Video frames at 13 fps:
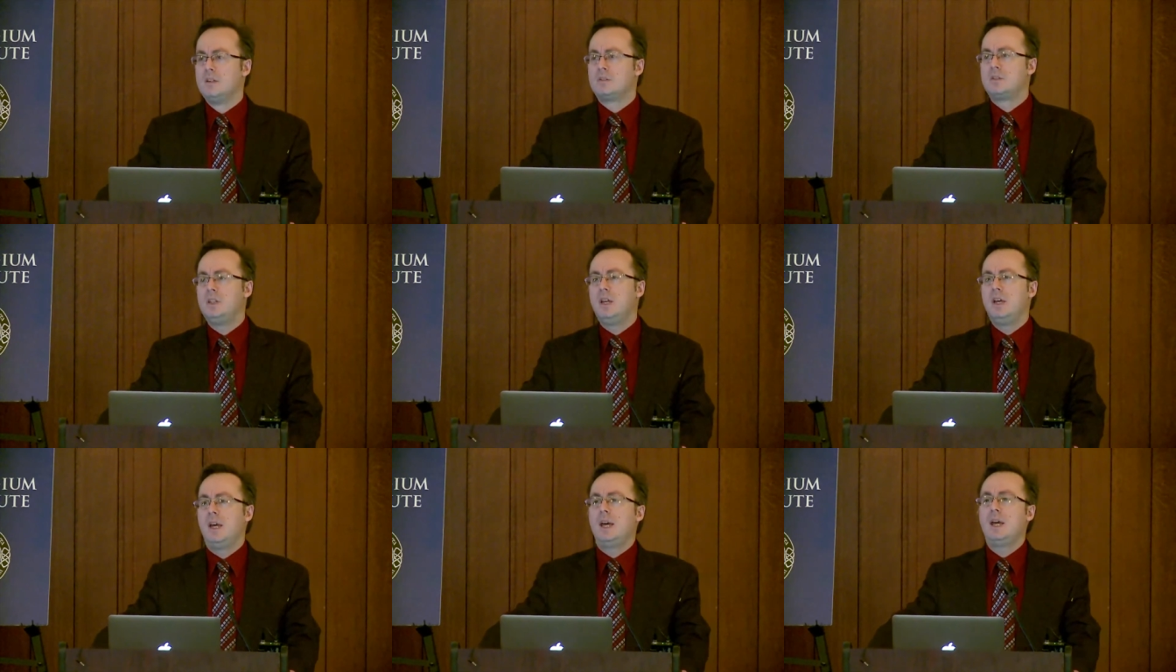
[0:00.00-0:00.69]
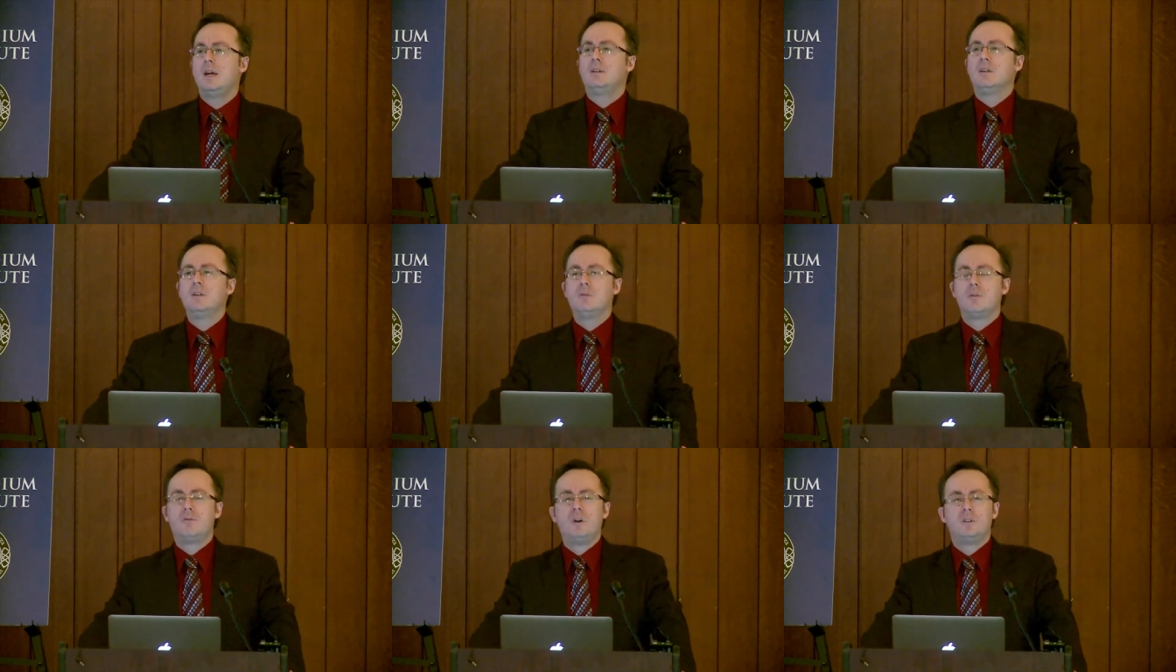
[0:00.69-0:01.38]
Seeking here
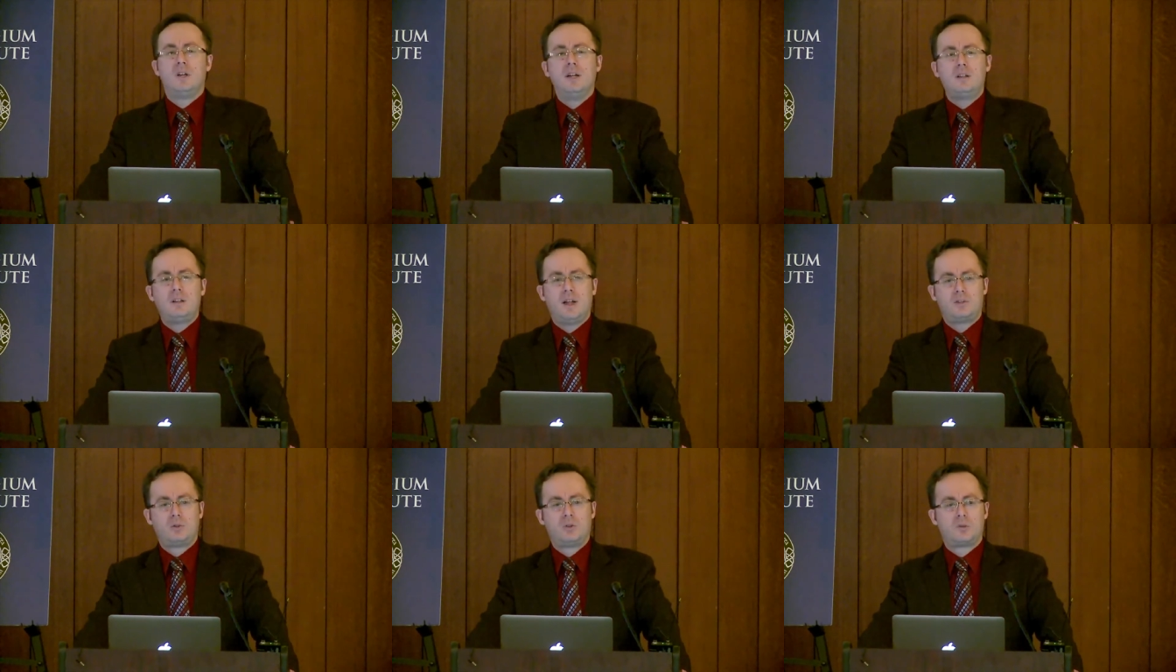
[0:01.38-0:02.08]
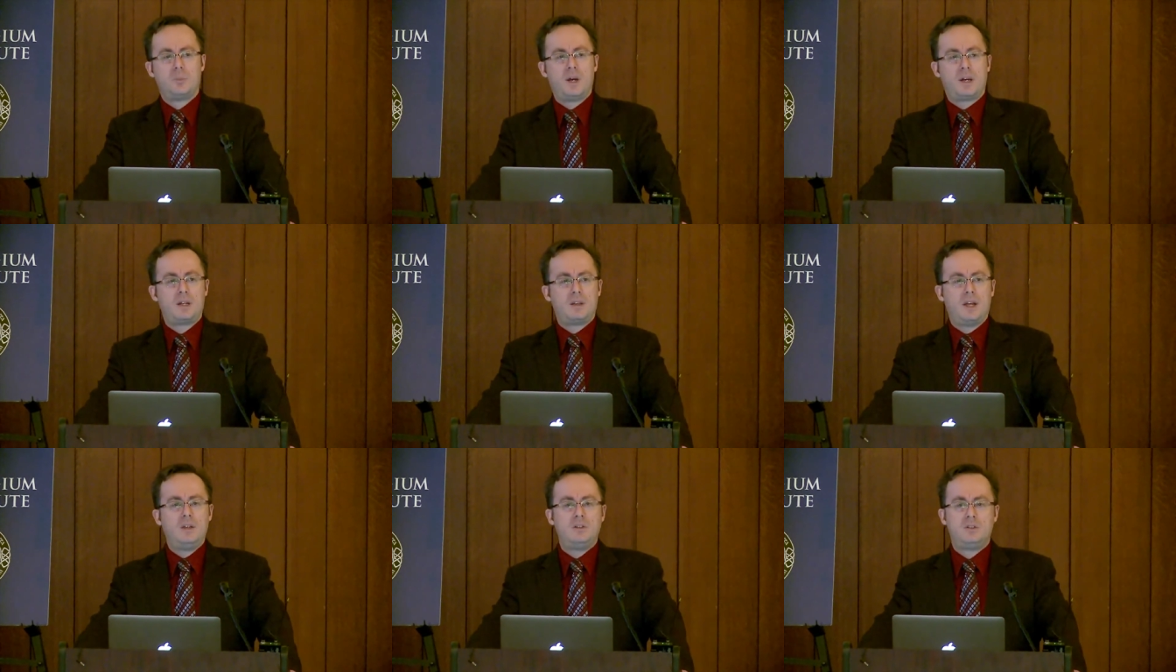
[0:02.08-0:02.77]
doesn't refer to intellectual
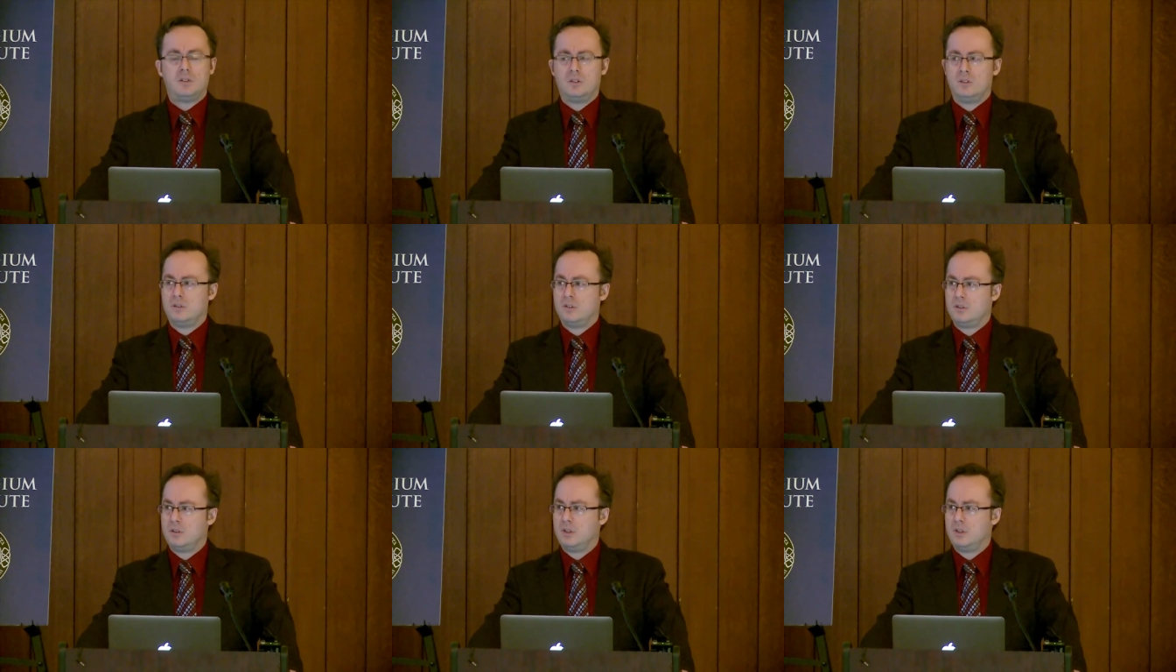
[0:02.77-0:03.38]
speculation.